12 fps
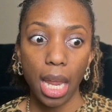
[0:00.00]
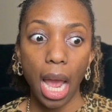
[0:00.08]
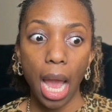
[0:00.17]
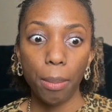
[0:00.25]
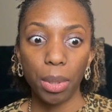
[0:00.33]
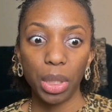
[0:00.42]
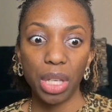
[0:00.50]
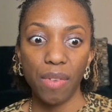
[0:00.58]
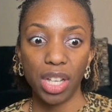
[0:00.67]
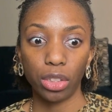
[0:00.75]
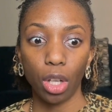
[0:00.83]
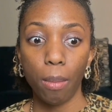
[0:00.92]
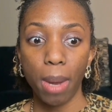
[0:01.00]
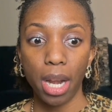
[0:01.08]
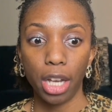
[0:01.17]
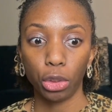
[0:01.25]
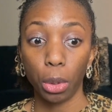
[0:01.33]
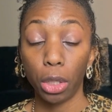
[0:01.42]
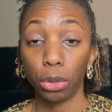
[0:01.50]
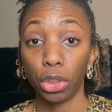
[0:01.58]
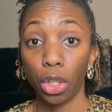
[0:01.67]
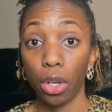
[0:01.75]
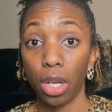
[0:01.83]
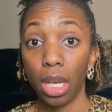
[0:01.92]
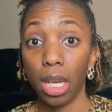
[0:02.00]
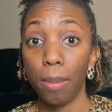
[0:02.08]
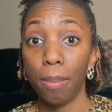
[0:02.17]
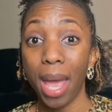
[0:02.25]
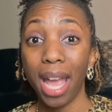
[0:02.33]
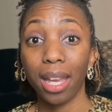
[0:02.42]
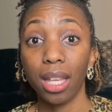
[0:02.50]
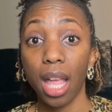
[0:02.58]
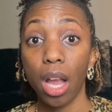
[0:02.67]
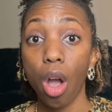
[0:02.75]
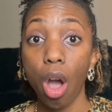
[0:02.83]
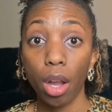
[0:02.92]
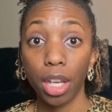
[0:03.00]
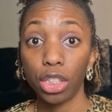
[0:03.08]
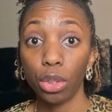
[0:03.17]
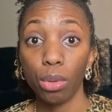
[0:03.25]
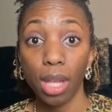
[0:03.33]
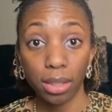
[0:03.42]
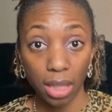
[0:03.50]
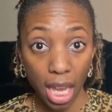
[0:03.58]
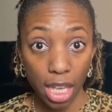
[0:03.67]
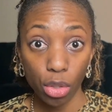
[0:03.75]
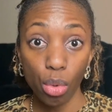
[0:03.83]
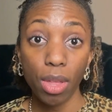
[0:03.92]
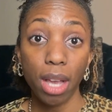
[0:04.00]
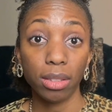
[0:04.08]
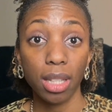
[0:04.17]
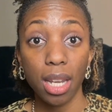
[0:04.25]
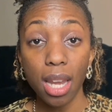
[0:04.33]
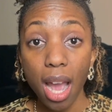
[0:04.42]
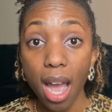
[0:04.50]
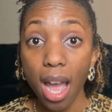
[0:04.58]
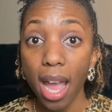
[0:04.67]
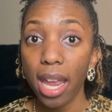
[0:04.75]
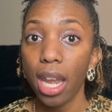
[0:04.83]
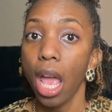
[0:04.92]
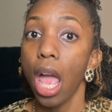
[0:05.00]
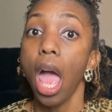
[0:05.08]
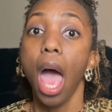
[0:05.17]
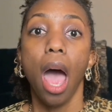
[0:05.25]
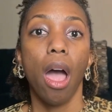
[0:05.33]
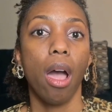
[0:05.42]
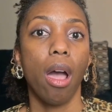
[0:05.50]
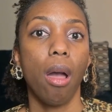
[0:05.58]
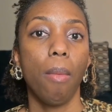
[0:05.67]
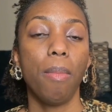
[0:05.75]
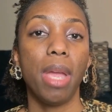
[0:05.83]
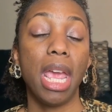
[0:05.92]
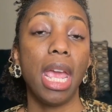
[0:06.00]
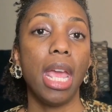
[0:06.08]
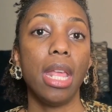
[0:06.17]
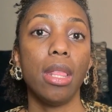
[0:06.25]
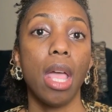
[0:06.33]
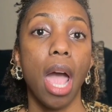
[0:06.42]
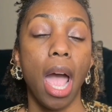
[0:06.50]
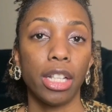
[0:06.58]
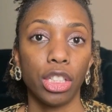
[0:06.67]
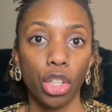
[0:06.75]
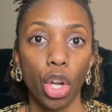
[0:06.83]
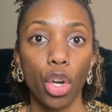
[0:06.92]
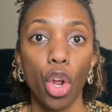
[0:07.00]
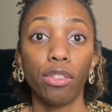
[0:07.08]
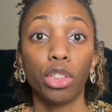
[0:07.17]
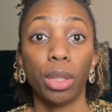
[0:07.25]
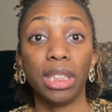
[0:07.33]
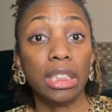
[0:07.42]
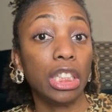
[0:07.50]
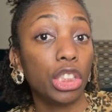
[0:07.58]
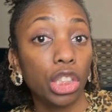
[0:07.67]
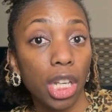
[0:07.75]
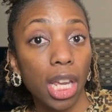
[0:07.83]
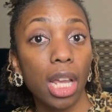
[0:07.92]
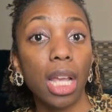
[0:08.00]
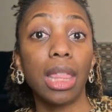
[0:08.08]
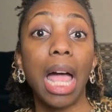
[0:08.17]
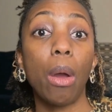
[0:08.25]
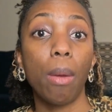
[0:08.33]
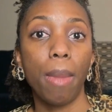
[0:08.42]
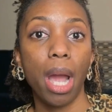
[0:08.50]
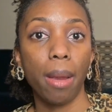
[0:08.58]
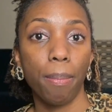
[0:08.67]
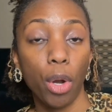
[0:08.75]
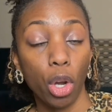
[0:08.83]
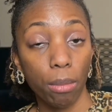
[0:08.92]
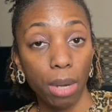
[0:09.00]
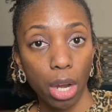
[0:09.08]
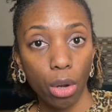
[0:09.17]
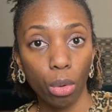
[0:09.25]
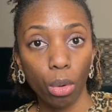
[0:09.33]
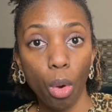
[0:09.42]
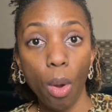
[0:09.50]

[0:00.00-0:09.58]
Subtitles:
I believe I started my natural hair journey back in like August 2008, 2009. And I started off transitioning, allowing my permed hair to grow